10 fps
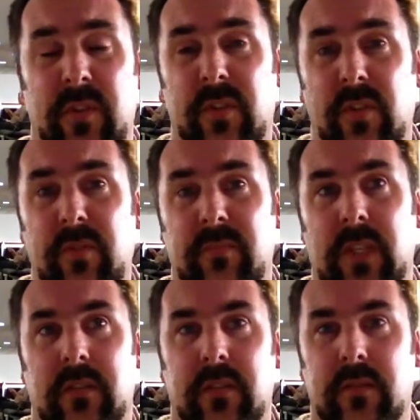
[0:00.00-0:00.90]

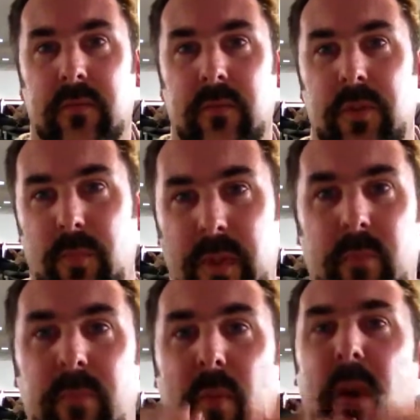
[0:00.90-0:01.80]
You should be
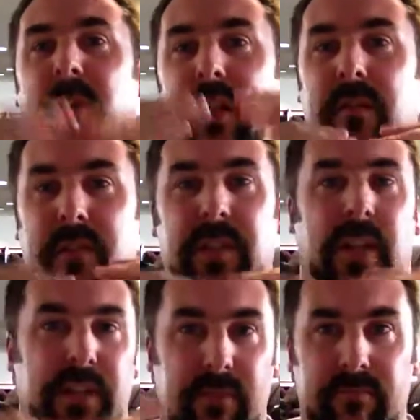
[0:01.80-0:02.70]
promoting
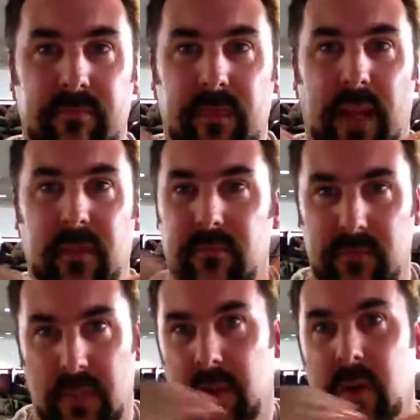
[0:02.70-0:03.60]
discussion
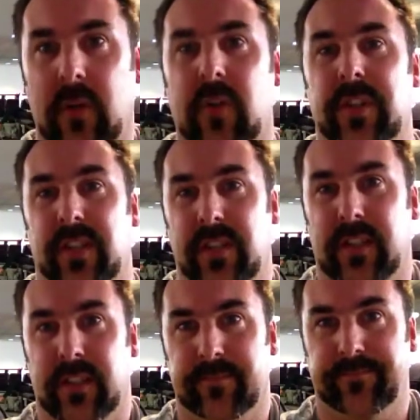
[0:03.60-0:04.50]
across our
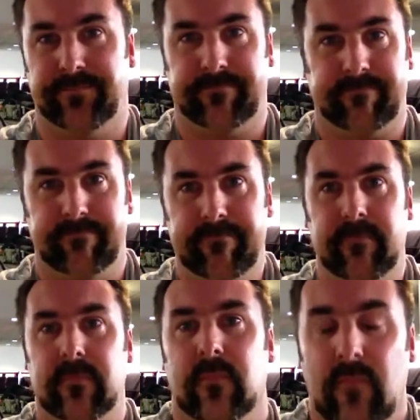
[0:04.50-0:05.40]
sector,
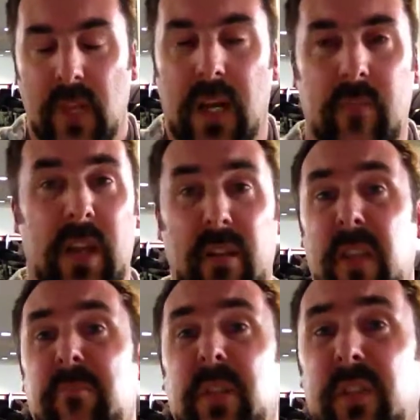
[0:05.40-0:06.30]

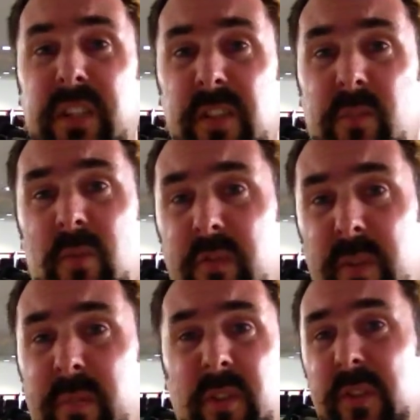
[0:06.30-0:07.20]
and building support for
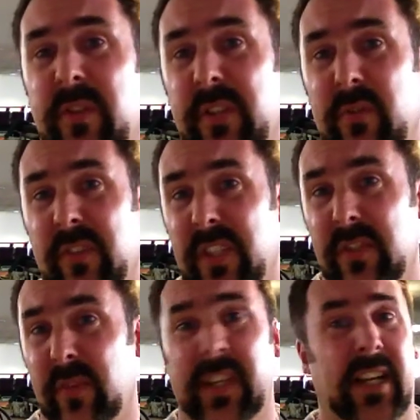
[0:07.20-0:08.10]
people who are doing good things,
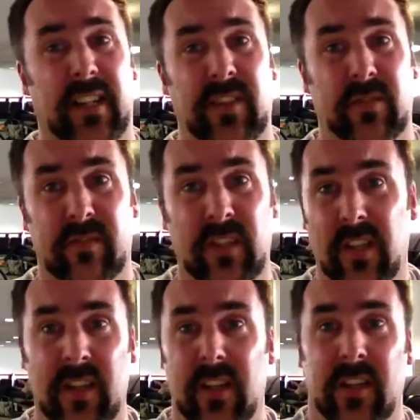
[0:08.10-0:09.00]
regardless of
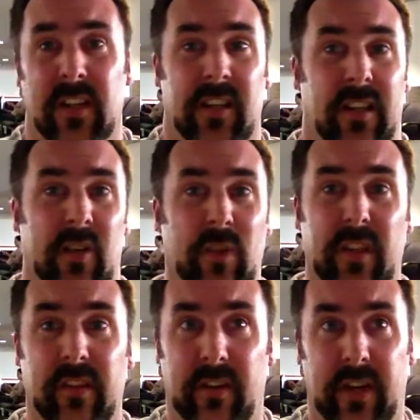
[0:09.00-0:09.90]
whether
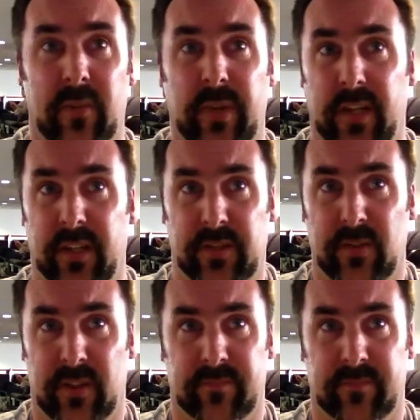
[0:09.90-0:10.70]
they're our competitors or not.